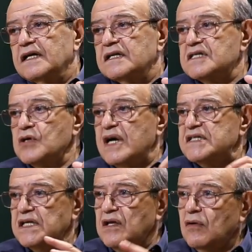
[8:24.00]
So I
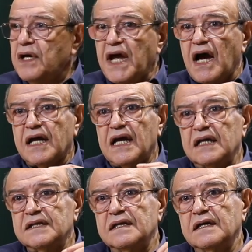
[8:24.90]
said, okay, I
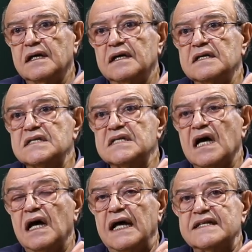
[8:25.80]
can
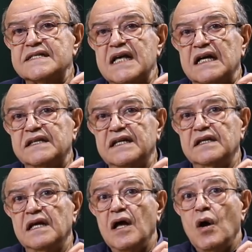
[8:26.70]
start. And I
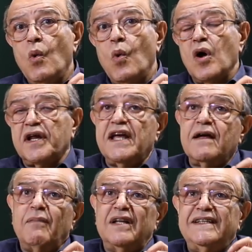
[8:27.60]
started
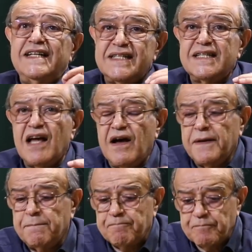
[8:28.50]
working, but this time,